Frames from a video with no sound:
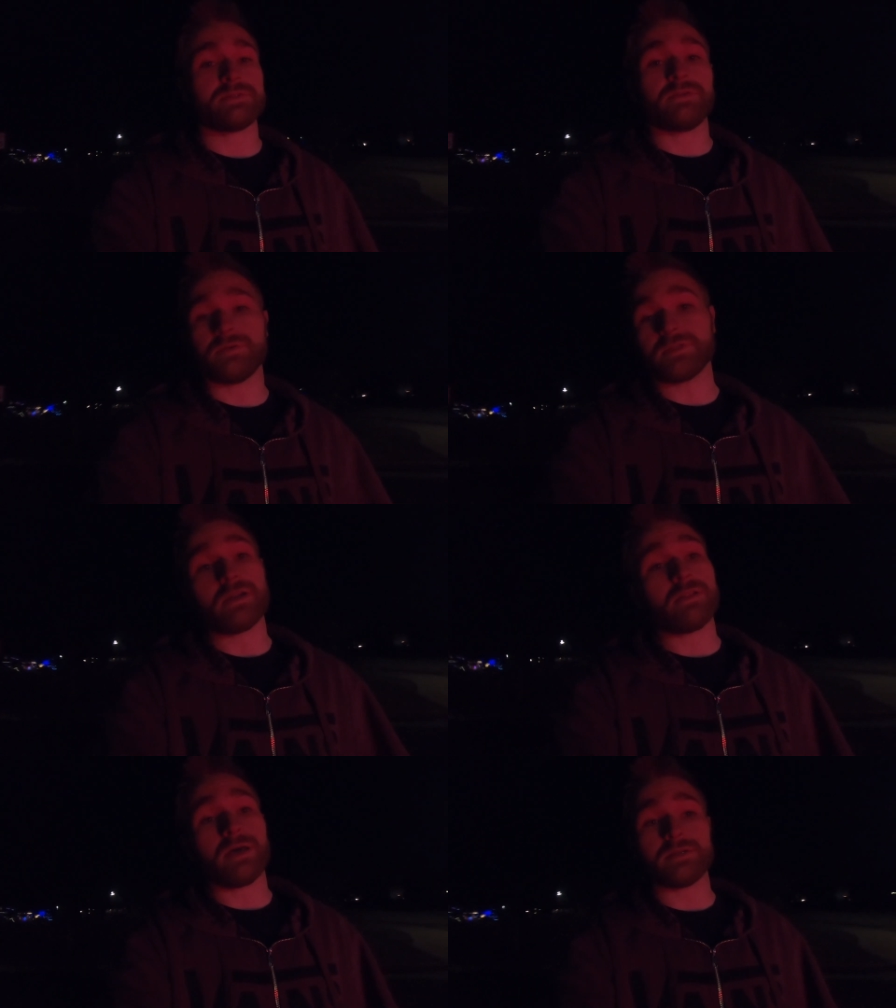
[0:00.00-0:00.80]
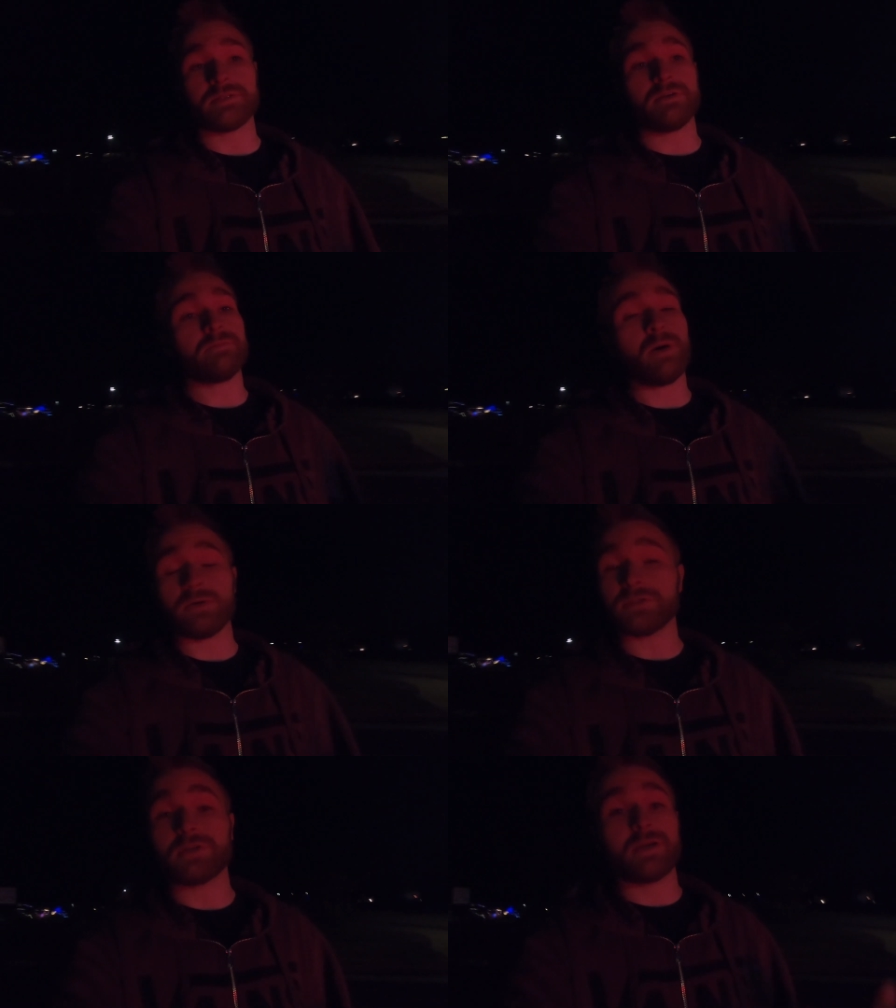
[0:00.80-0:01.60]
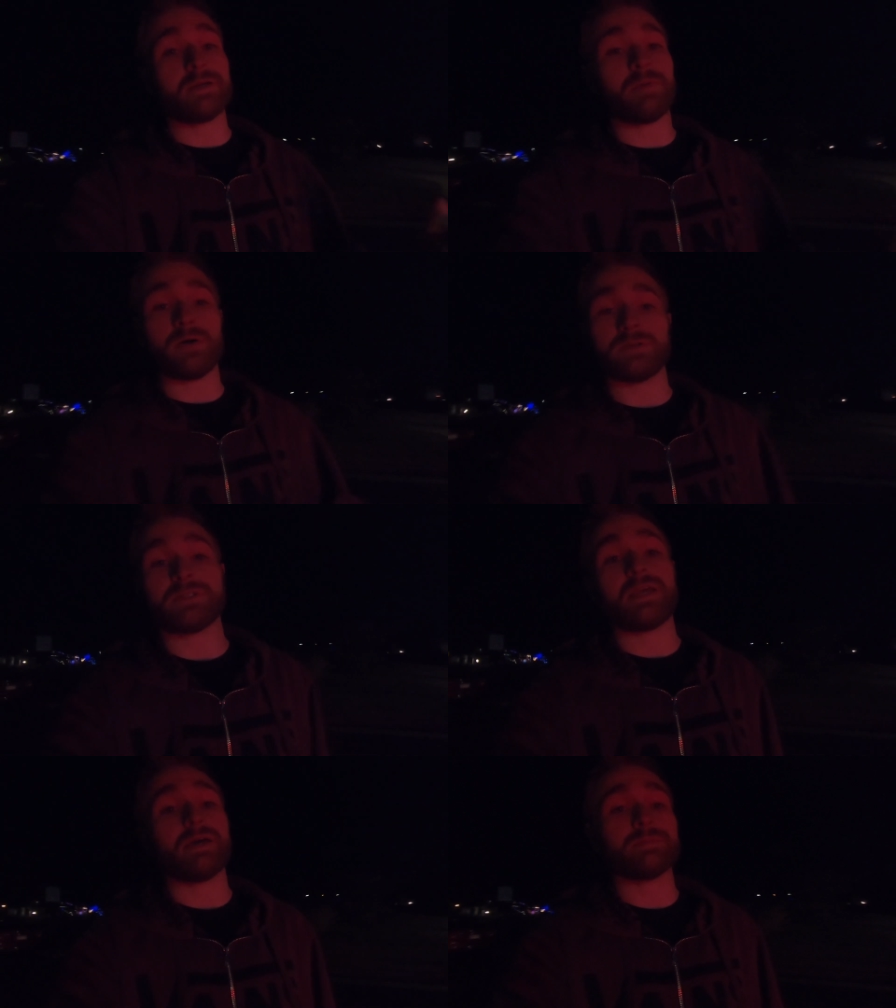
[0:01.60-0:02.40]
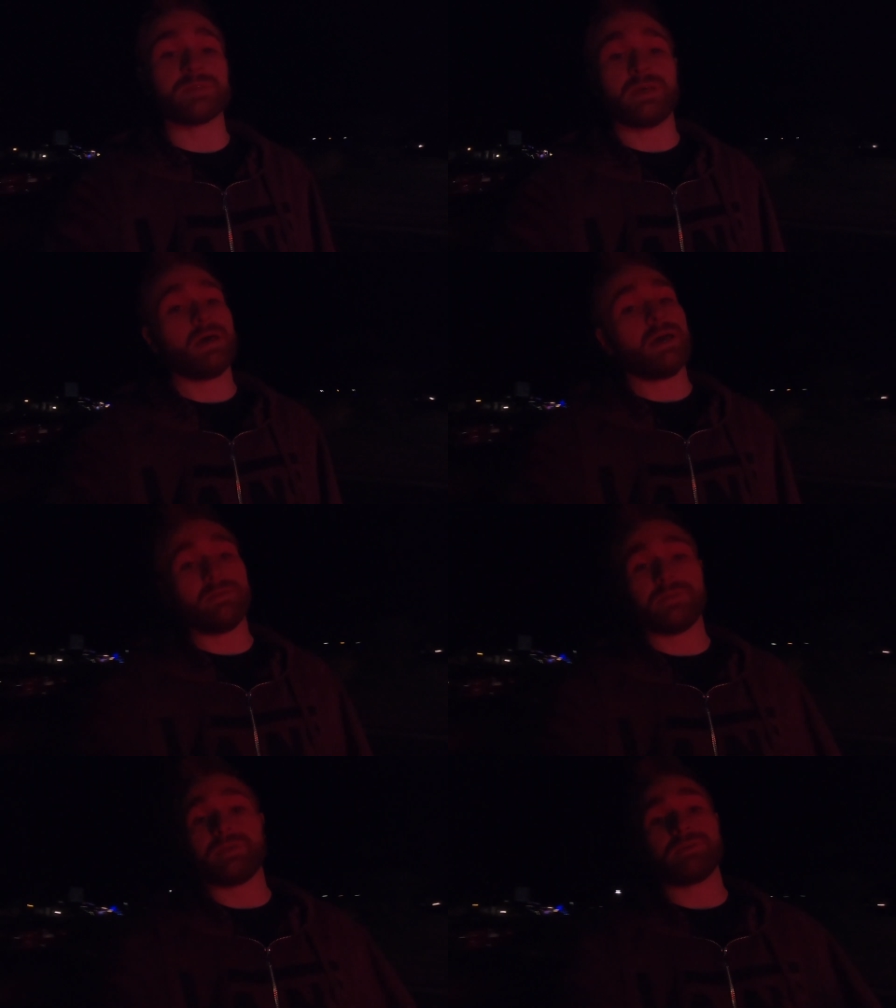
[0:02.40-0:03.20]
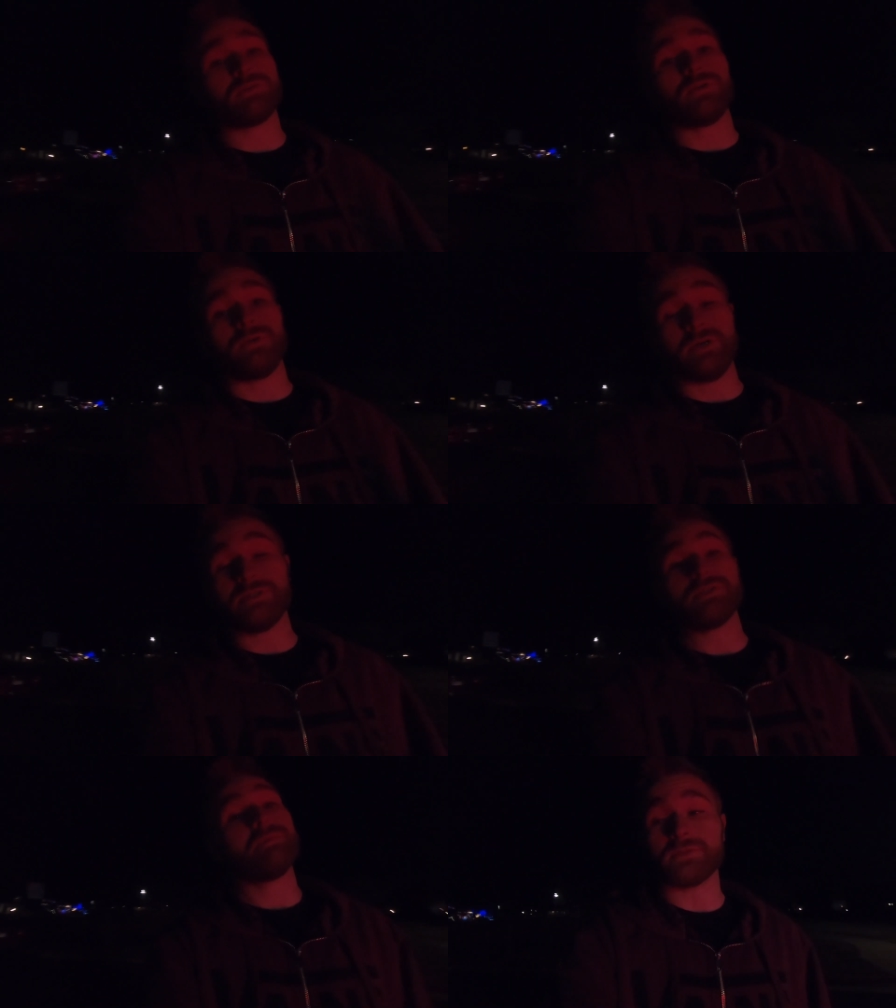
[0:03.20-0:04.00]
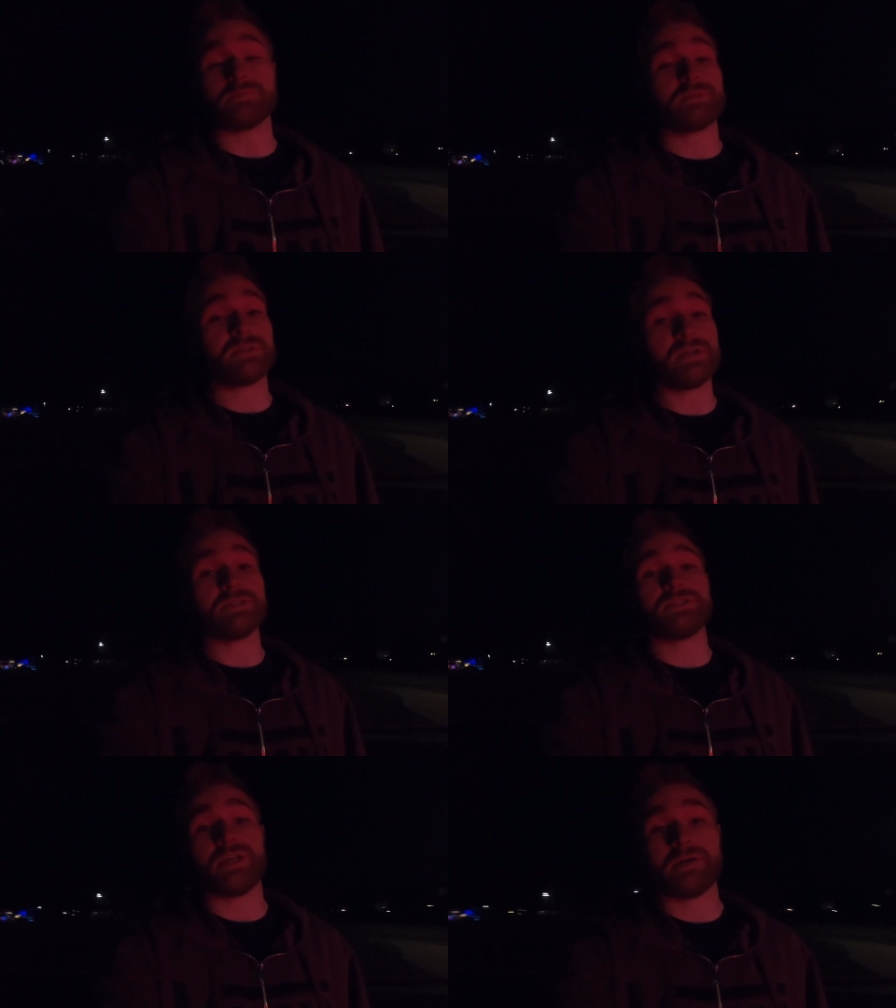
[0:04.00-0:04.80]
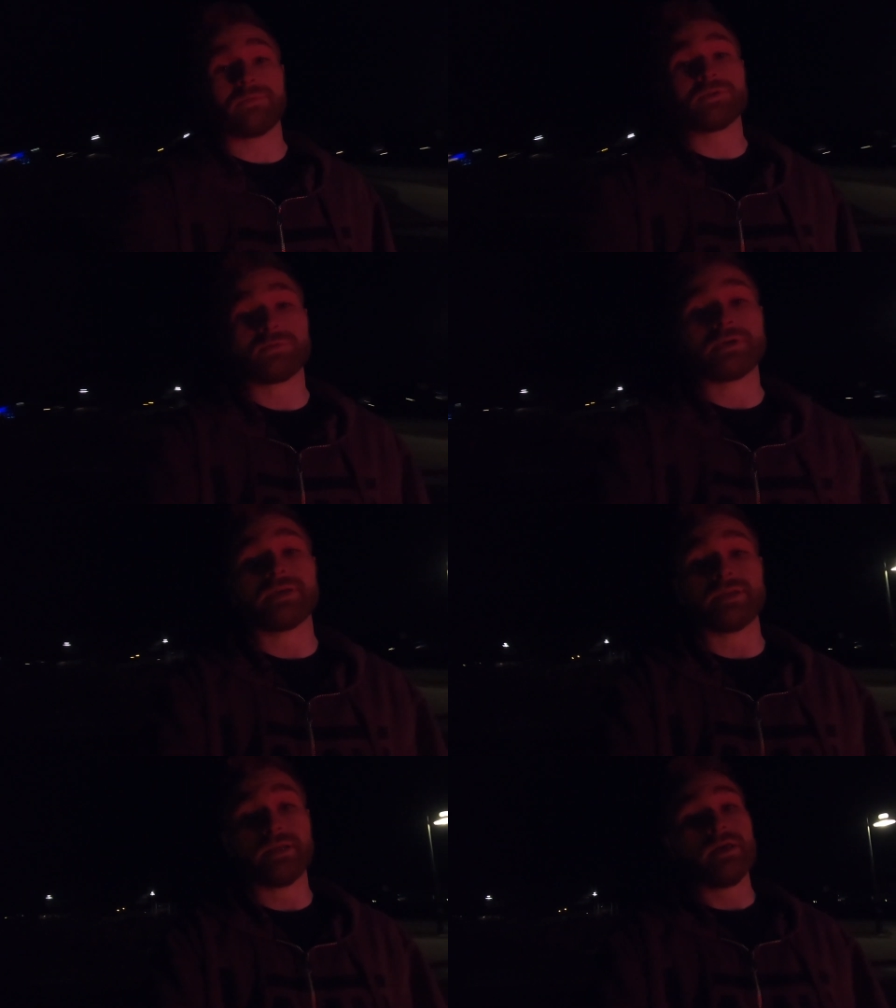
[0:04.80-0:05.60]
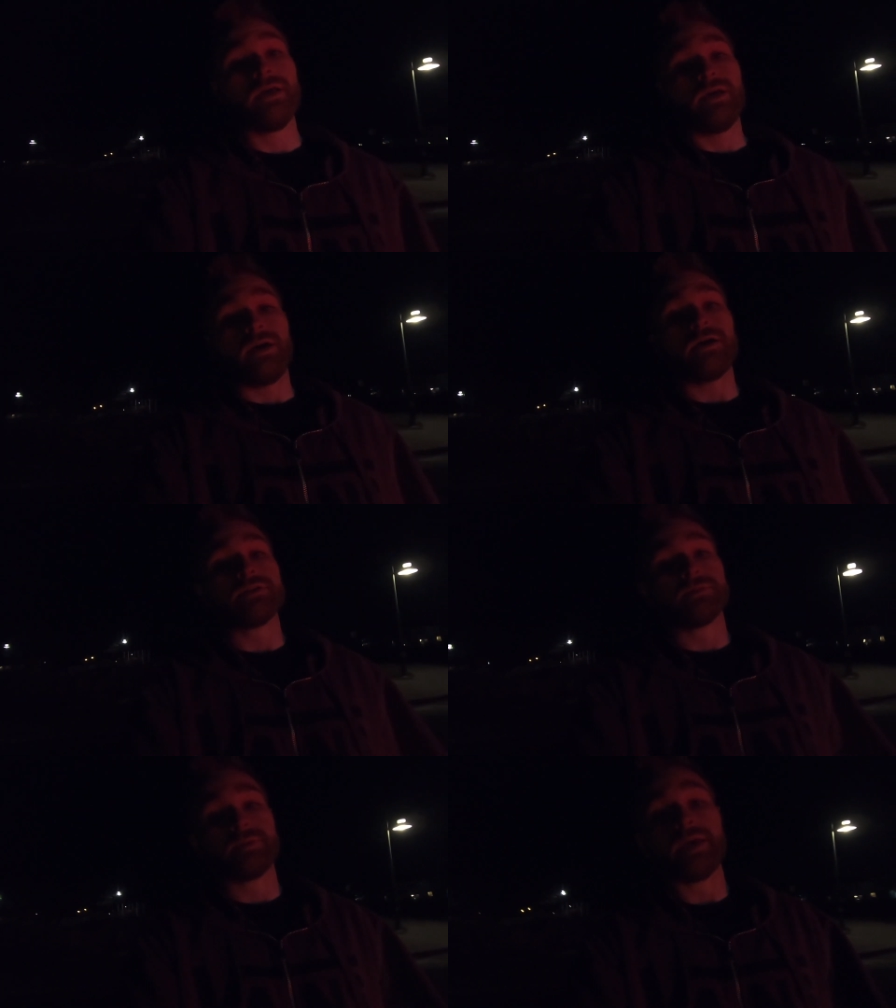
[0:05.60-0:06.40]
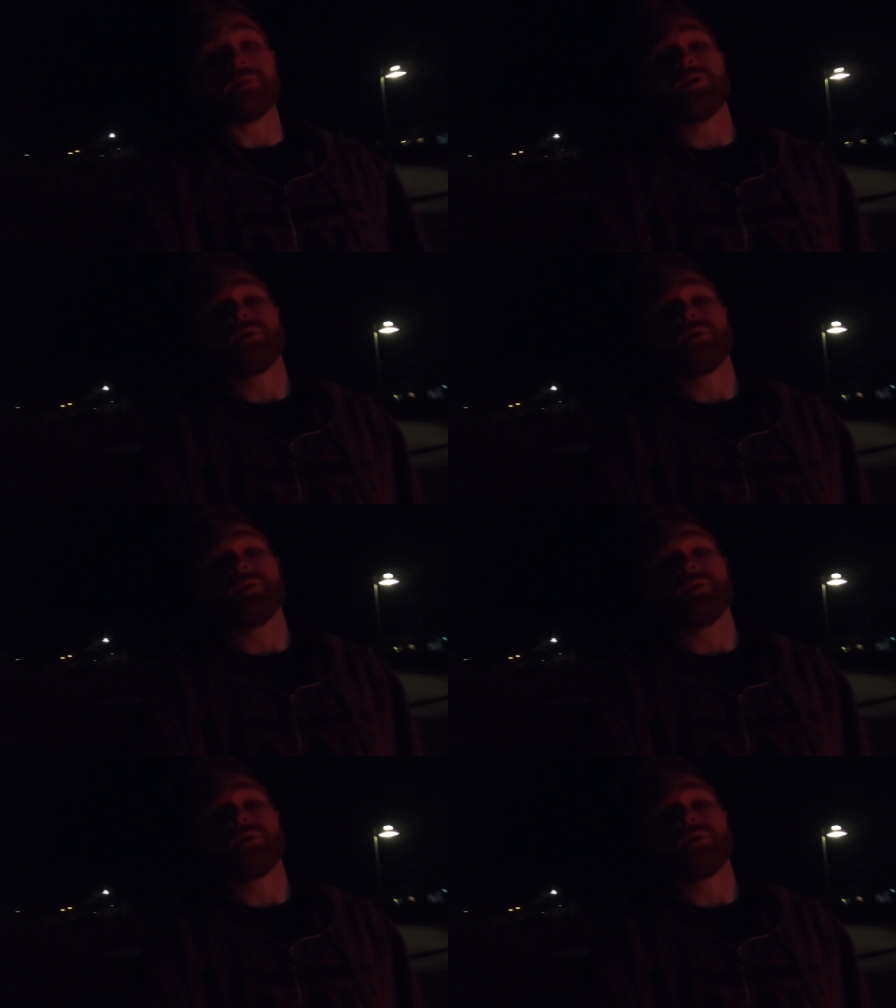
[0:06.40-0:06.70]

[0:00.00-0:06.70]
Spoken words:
You know, it's got a lot of stuff, polished crank, polished cams, everything. So it should make some serious jam once we get some K-Pro